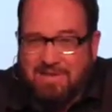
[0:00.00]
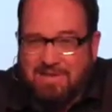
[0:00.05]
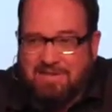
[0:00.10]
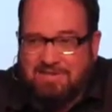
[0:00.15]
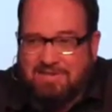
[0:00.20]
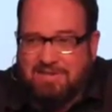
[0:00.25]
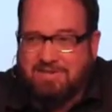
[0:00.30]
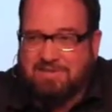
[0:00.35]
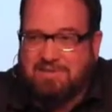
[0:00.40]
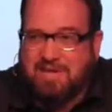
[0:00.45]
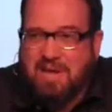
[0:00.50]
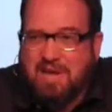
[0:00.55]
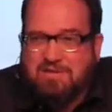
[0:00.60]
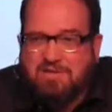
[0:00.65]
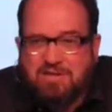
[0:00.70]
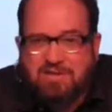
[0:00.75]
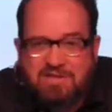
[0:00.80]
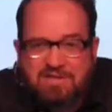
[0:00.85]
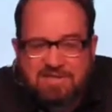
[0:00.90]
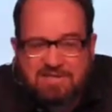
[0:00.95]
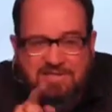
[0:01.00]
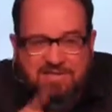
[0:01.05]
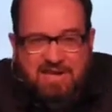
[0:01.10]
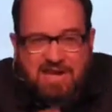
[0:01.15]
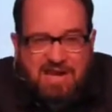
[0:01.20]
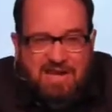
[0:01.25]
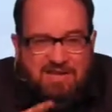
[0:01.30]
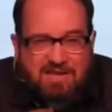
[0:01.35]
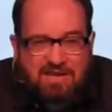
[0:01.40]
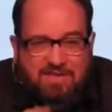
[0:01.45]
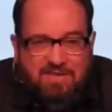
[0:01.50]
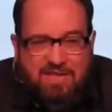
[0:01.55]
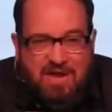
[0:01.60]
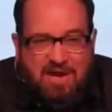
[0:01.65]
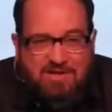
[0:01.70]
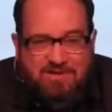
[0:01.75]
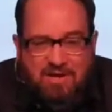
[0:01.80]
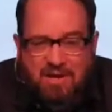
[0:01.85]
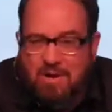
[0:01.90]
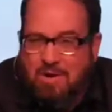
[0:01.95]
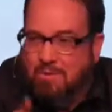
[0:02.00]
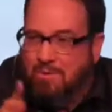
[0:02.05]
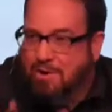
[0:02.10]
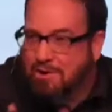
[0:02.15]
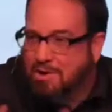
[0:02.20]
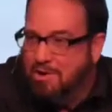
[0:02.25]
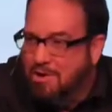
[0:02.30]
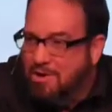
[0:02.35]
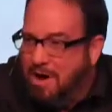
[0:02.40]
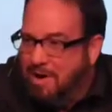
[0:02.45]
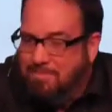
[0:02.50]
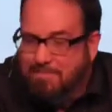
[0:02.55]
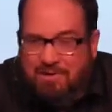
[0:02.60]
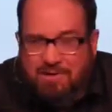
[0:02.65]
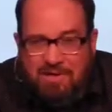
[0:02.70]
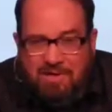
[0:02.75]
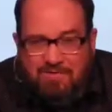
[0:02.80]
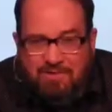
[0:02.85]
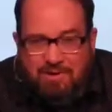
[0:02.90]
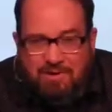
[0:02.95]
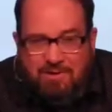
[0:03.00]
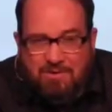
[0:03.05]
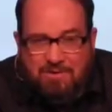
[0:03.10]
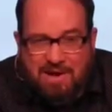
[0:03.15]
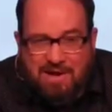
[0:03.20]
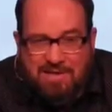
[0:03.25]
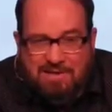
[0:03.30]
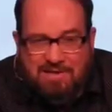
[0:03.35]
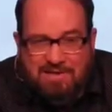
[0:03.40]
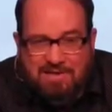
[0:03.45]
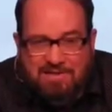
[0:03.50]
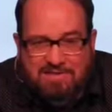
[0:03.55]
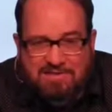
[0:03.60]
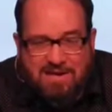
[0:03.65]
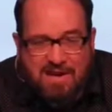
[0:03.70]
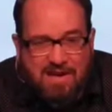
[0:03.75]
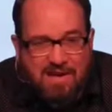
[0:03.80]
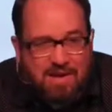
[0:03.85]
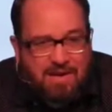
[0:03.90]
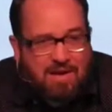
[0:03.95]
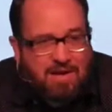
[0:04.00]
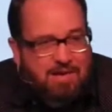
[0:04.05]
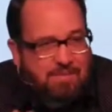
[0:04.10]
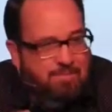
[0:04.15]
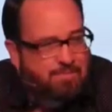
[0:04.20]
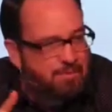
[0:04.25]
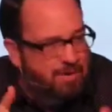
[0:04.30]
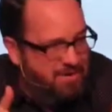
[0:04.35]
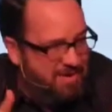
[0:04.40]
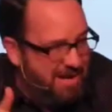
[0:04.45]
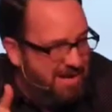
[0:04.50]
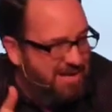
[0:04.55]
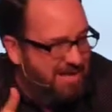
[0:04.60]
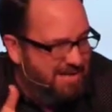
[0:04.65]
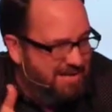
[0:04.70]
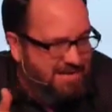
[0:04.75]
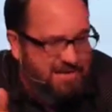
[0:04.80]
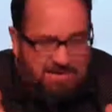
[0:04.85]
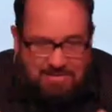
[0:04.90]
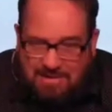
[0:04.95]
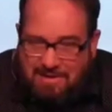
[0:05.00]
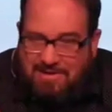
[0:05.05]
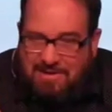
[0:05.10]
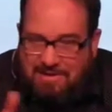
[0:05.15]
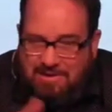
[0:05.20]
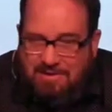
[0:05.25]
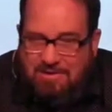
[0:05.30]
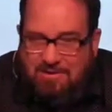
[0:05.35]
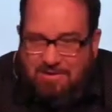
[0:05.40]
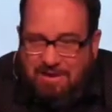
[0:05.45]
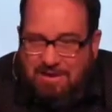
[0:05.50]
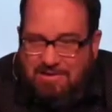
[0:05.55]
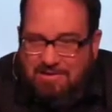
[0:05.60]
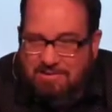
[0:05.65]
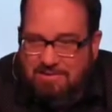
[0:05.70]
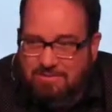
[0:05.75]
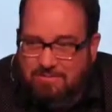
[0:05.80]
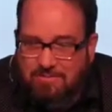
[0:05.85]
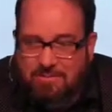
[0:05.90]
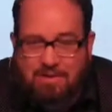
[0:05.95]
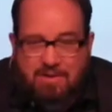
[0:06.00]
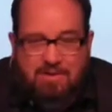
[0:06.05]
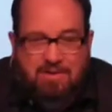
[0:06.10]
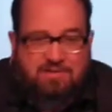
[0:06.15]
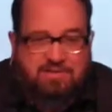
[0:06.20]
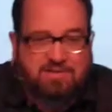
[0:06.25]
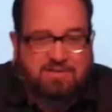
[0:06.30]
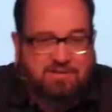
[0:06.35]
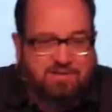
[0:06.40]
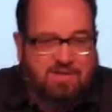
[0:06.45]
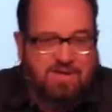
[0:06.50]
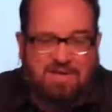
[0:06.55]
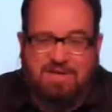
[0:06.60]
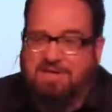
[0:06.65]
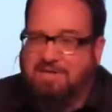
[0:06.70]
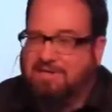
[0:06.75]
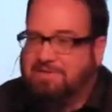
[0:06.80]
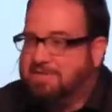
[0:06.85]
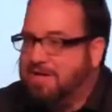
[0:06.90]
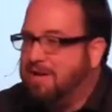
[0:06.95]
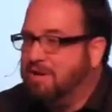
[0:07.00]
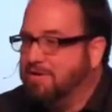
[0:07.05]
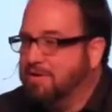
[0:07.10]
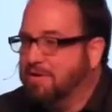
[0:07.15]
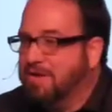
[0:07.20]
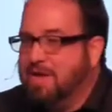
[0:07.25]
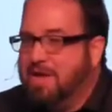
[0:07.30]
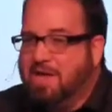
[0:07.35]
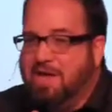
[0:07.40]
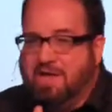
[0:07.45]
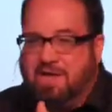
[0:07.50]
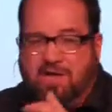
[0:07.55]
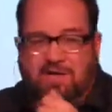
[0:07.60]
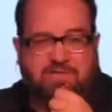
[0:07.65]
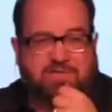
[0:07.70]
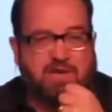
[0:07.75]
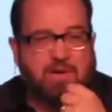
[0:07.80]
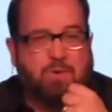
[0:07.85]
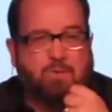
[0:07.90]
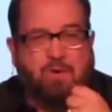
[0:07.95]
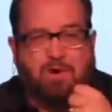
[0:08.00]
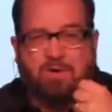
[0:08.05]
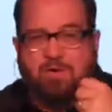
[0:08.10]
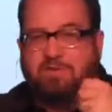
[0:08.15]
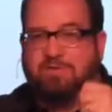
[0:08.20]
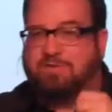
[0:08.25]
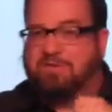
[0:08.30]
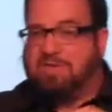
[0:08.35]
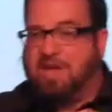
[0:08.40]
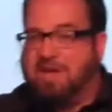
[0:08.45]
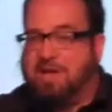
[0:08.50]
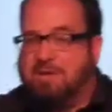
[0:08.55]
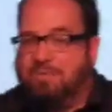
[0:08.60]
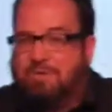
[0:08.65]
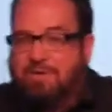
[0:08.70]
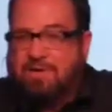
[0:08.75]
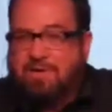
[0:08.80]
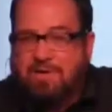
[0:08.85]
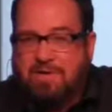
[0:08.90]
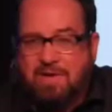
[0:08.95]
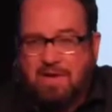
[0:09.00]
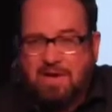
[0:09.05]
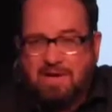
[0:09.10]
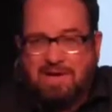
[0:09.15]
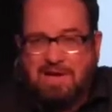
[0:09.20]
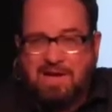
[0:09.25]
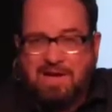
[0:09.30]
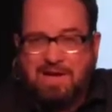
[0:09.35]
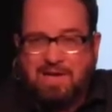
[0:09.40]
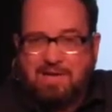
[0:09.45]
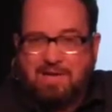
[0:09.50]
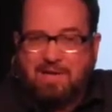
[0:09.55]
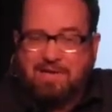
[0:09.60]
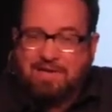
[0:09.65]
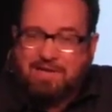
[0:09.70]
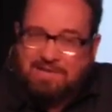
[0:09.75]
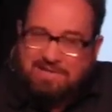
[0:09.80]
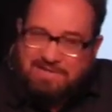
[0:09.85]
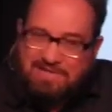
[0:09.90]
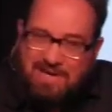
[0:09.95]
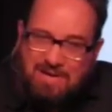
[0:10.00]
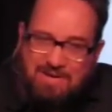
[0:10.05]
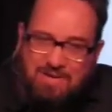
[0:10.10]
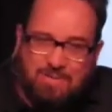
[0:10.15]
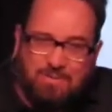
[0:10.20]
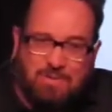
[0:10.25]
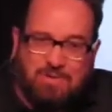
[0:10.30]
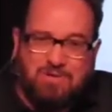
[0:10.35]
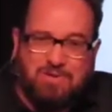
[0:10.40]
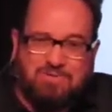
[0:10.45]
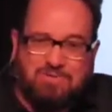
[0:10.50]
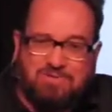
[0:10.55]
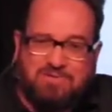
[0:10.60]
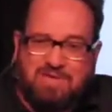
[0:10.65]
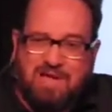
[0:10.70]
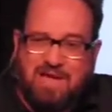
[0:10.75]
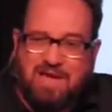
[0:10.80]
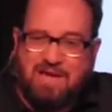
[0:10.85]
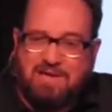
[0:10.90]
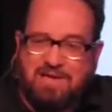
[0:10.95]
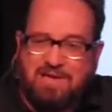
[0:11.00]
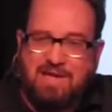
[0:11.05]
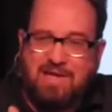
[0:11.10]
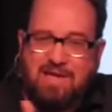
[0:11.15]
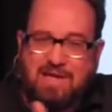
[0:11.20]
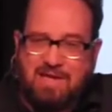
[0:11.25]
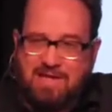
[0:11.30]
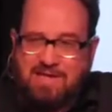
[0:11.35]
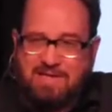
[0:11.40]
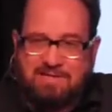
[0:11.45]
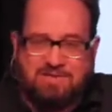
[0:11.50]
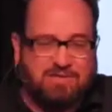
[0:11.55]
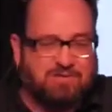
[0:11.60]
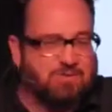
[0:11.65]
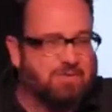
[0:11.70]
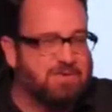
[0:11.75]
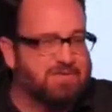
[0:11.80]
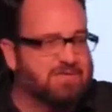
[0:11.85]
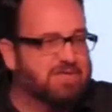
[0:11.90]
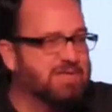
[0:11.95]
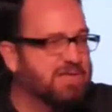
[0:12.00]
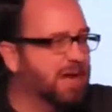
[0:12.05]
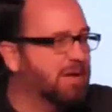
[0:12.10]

It's intentionally seeing the things where you're not believing correctly and saying, brother, I need to, I need to correct you. Uh, sister, I need to tell you. It, it's where you say to one another, honey, I, I need to tell you what you said in that situation.